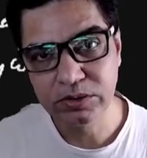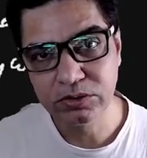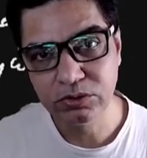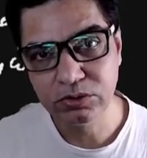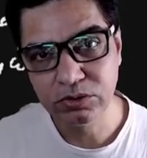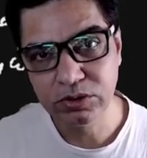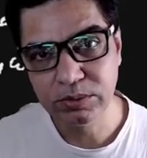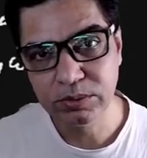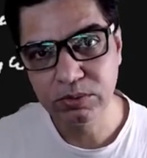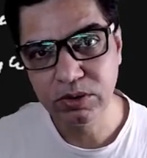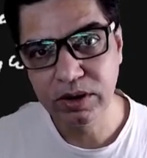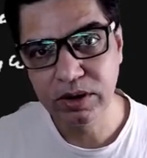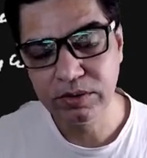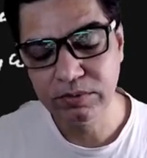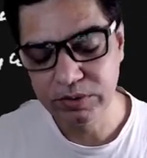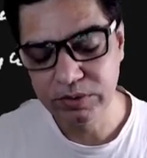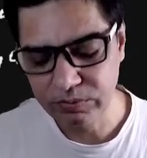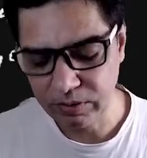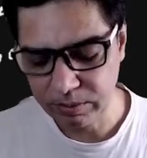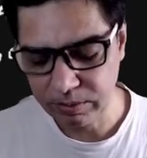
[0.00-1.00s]
sodium chloride
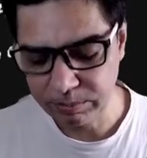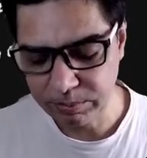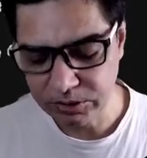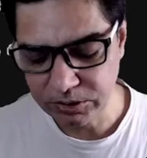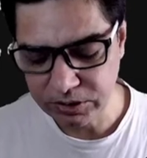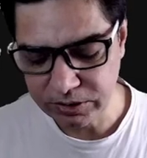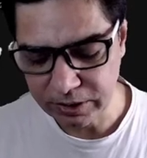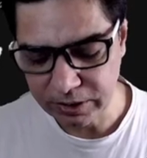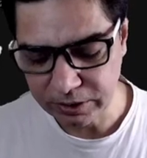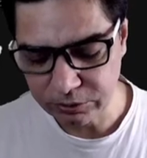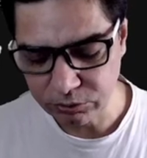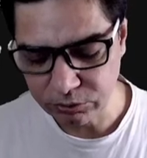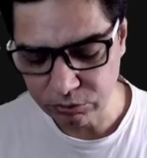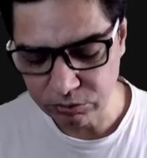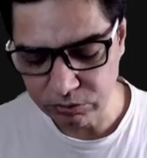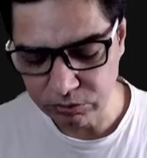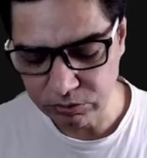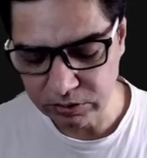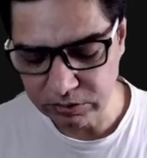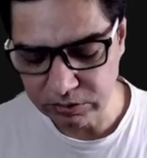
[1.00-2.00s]
with 5% dextrose. So
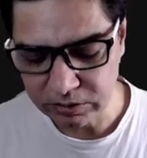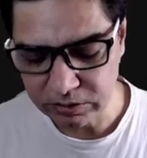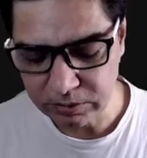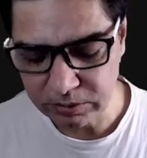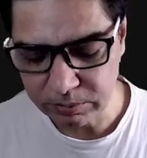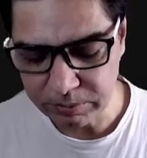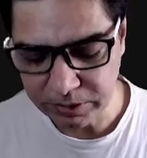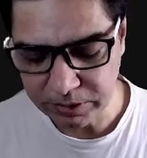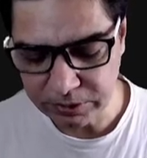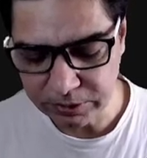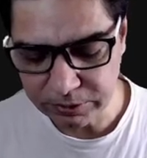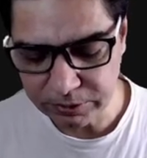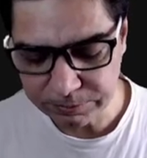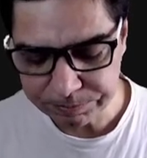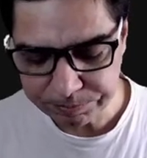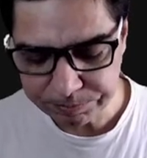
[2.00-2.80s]
these are the maintenance.